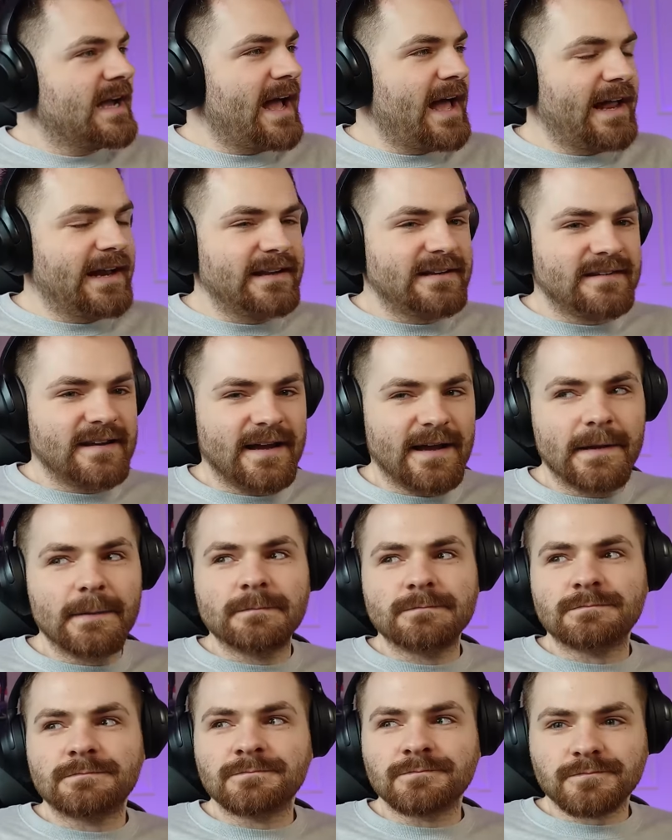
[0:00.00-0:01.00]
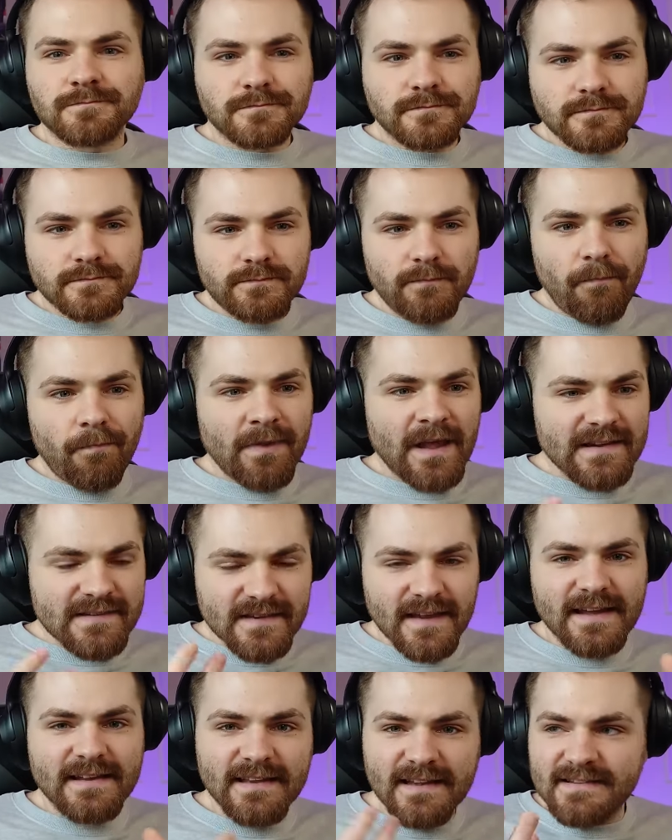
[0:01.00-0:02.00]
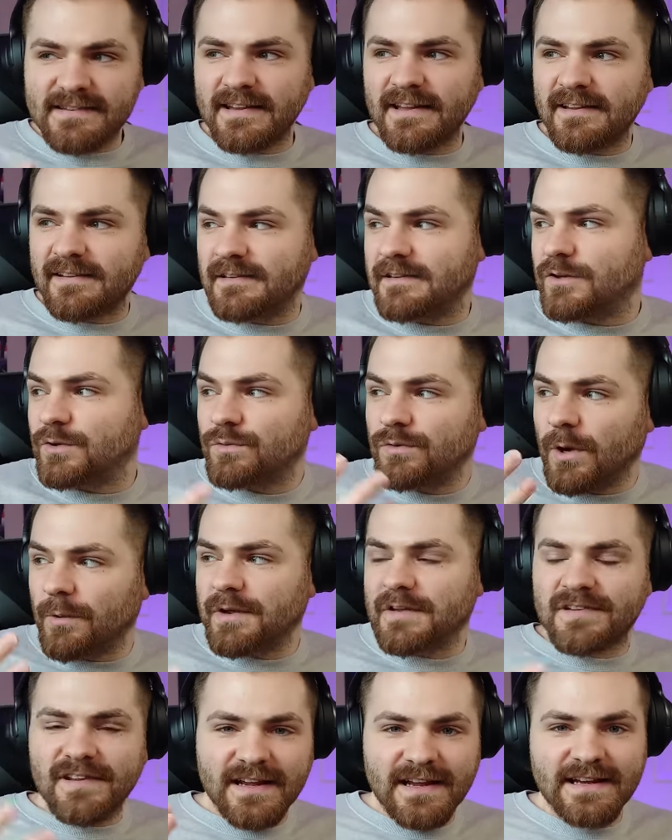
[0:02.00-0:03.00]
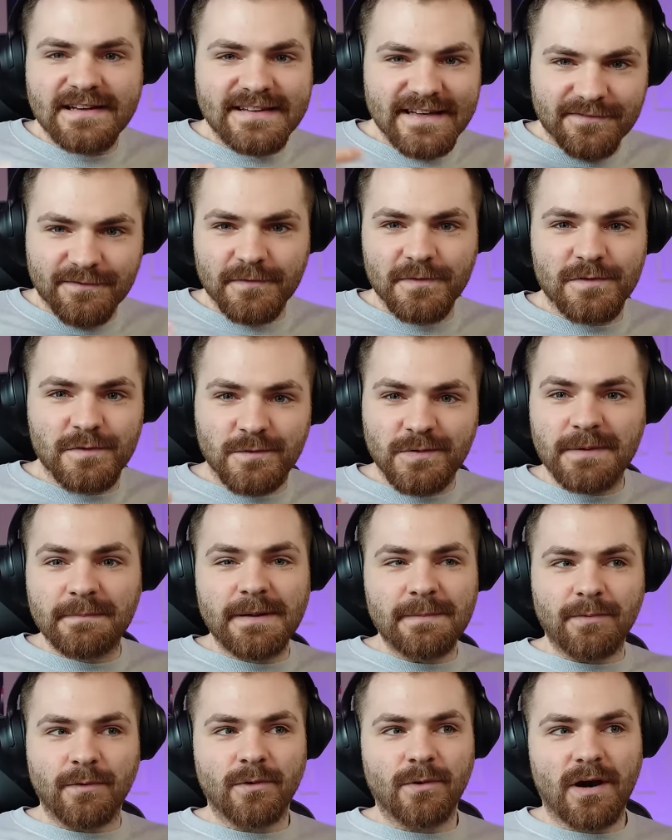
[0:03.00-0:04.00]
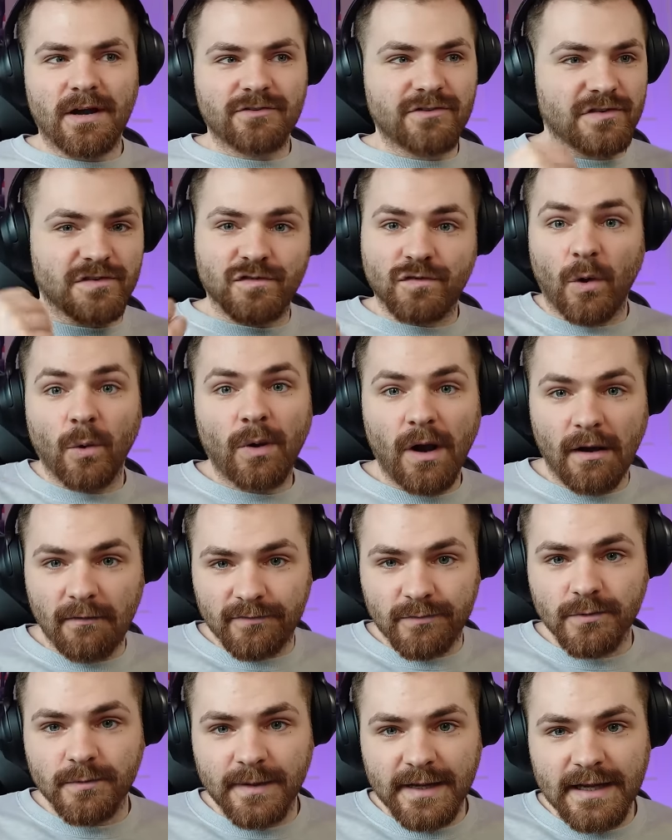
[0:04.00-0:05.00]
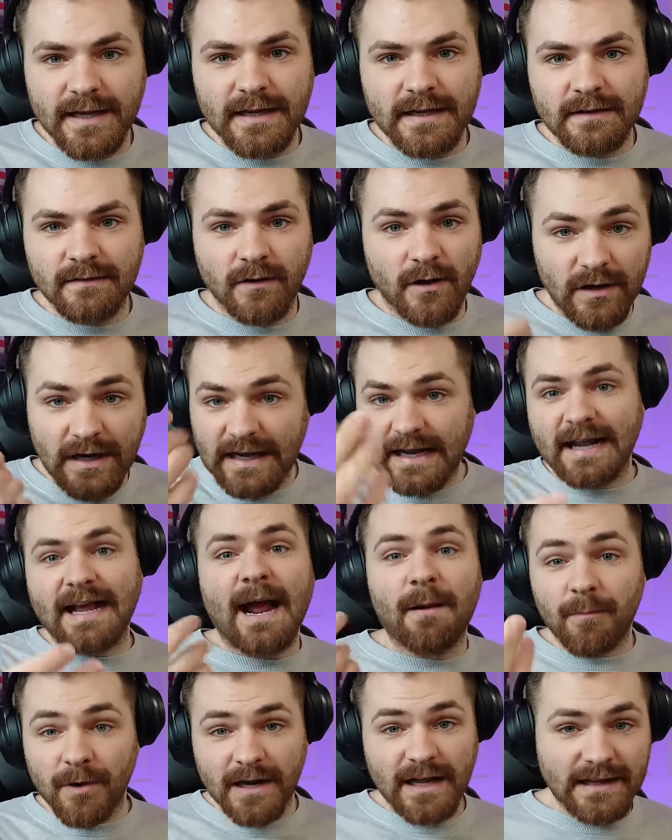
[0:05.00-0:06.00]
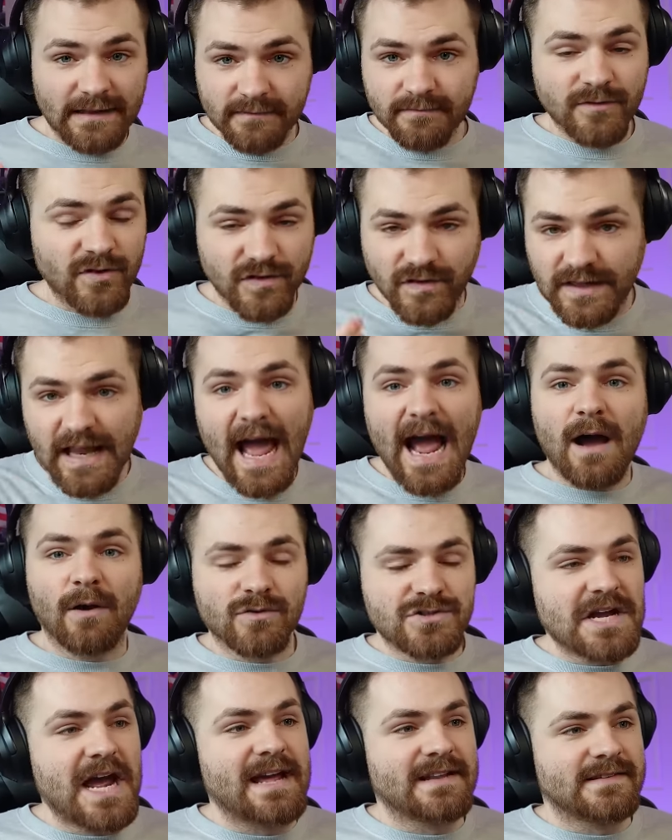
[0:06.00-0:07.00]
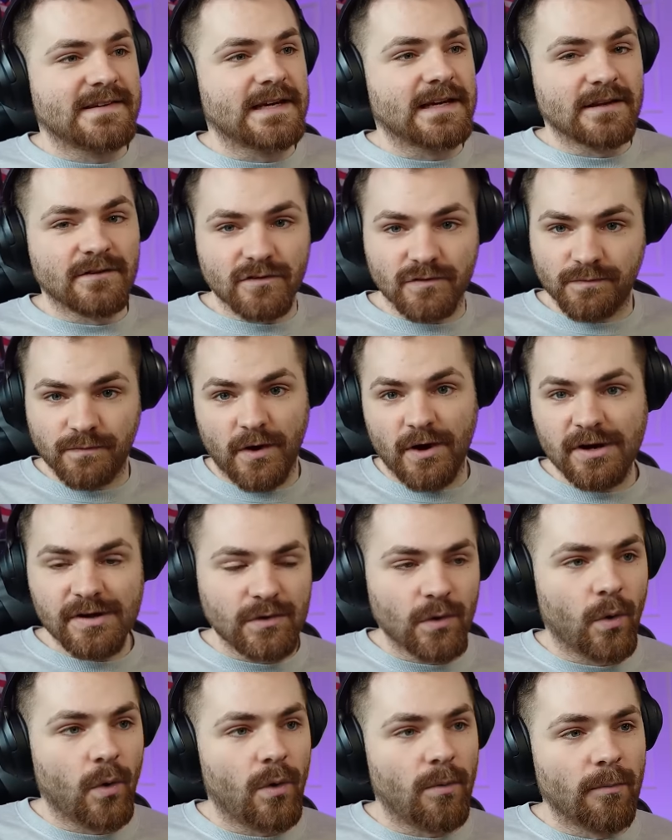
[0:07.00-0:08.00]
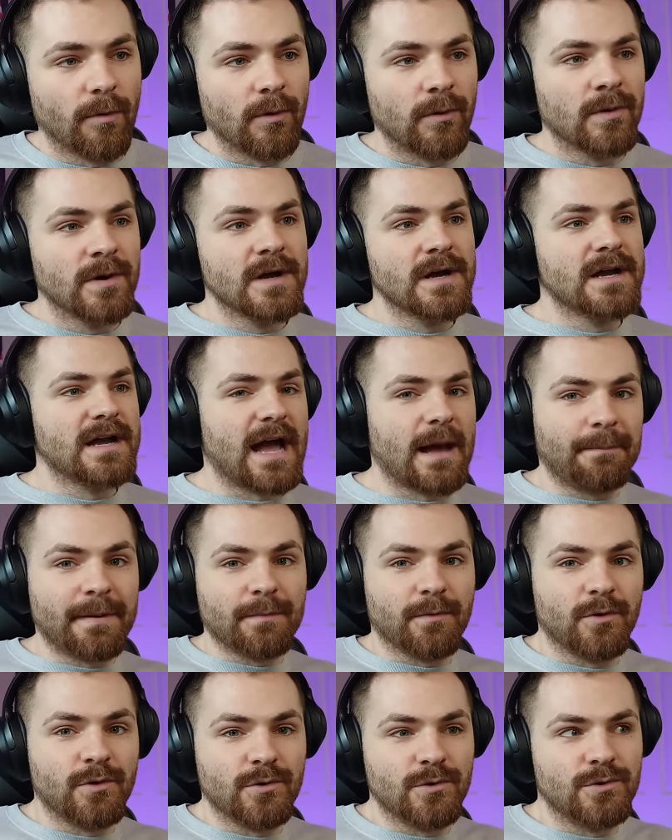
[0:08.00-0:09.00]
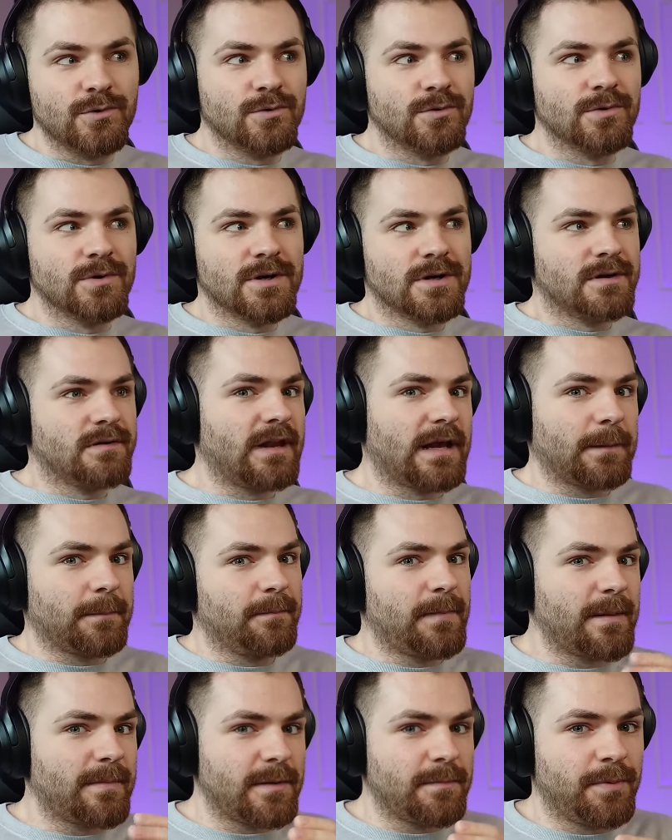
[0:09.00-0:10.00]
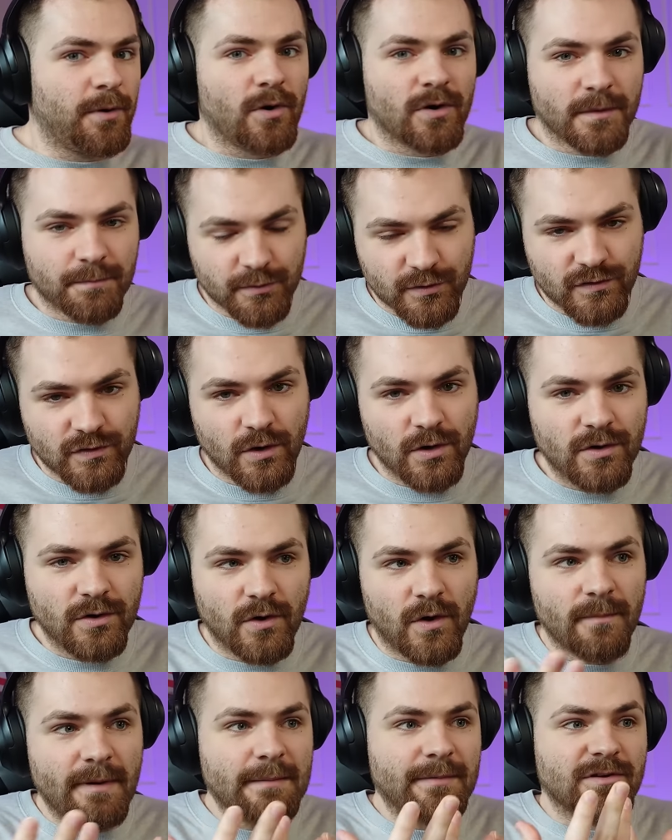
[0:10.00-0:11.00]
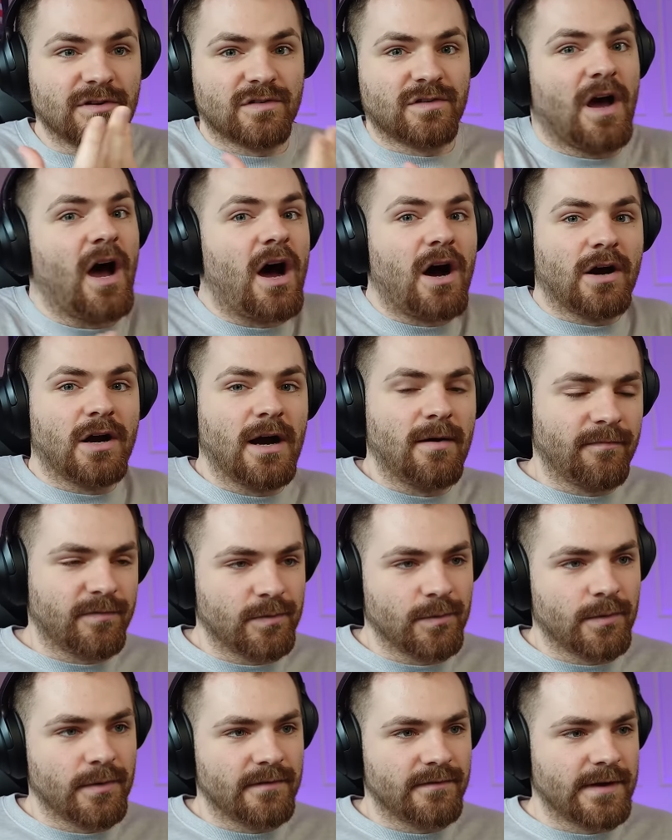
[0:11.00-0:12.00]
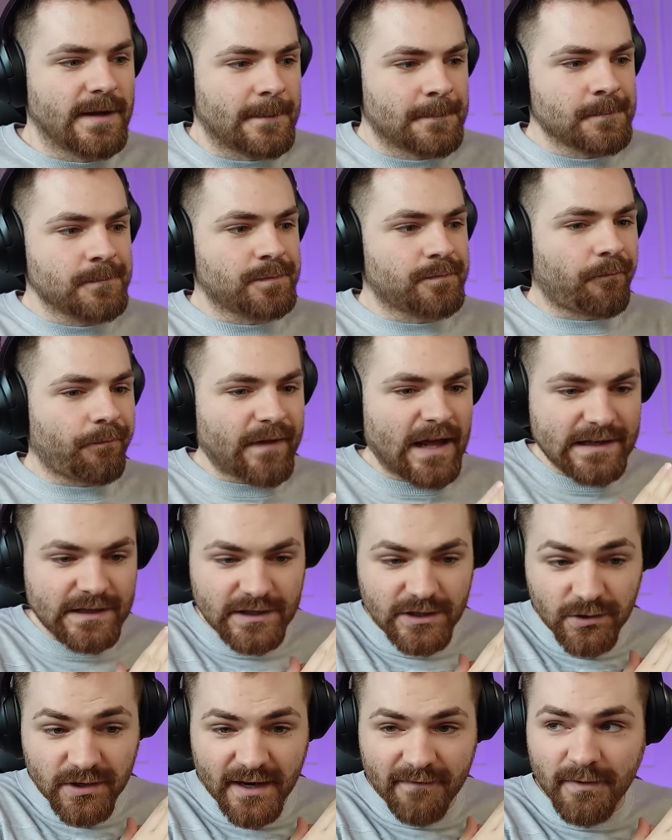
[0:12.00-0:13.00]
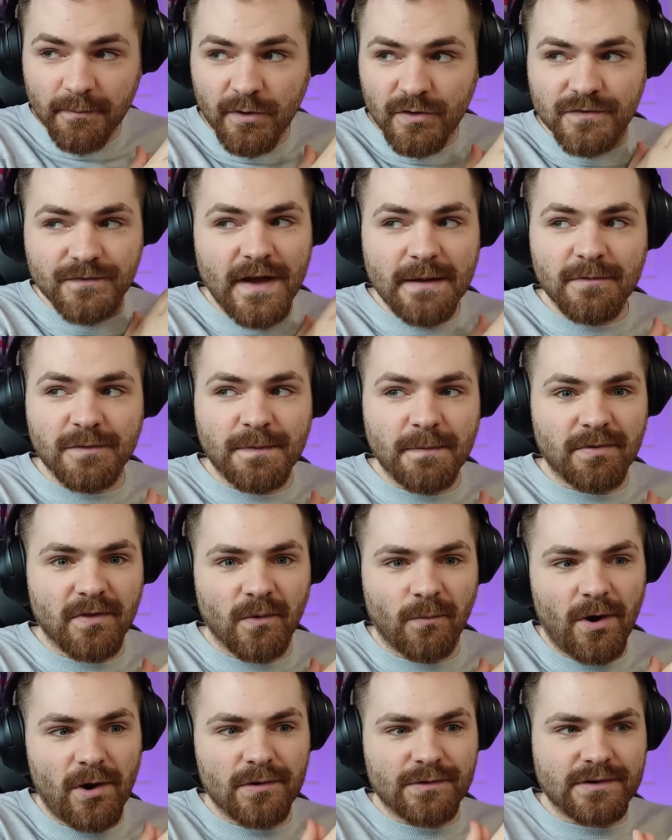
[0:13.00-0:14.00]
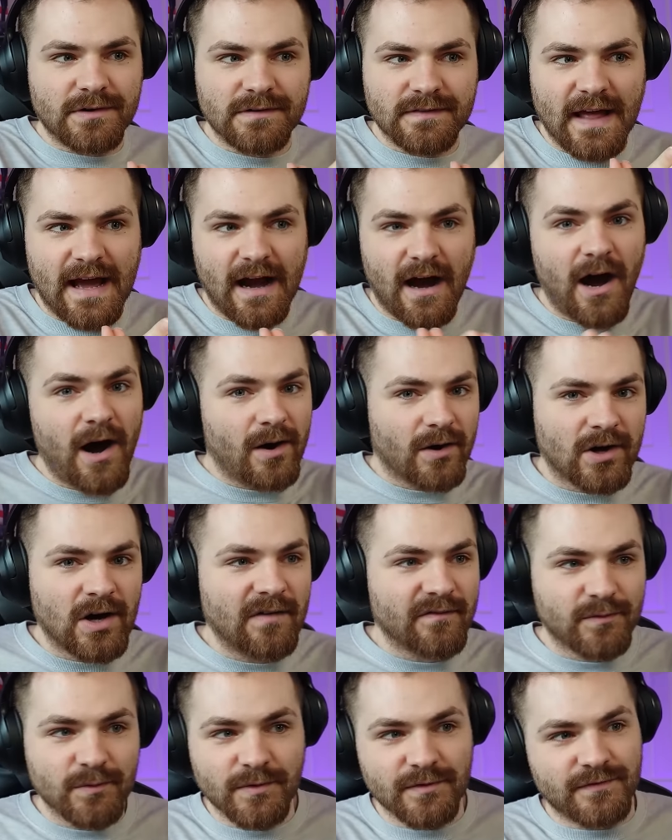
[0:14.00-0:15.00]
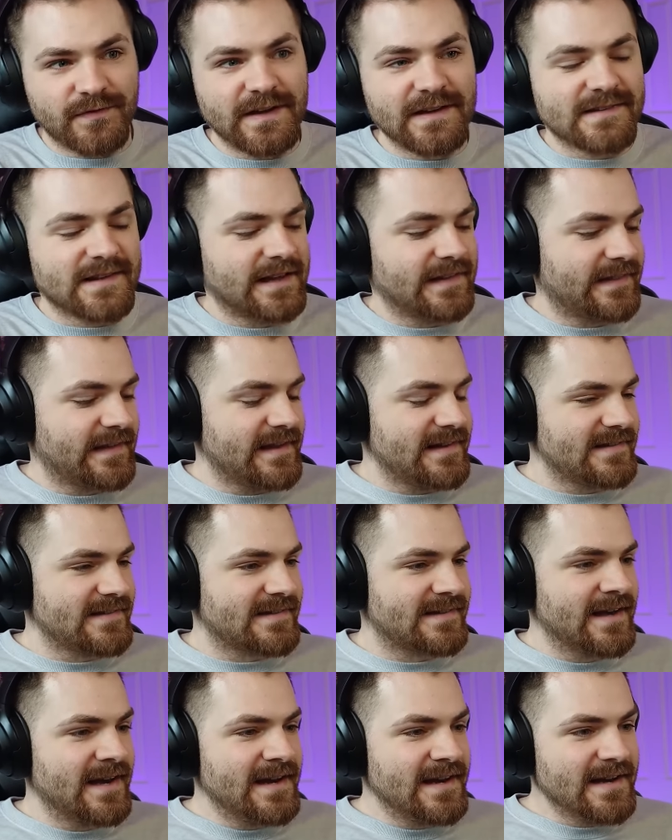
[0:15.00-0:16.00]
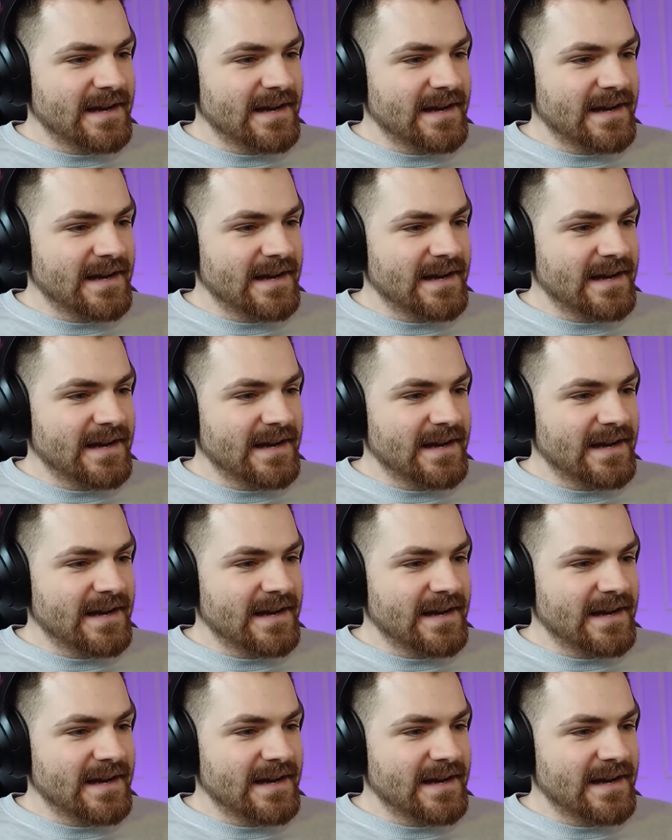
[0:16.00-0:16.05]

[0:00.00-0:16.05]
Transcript: And it's like you notice like a difference between people who are just so comfortable being on like a camera, like just now chatting and just very normal, and people who like maybe put on a persona or maybe just aren't comfortable with it. And you can have the most famous people in the world that aren't comfortable with things like this.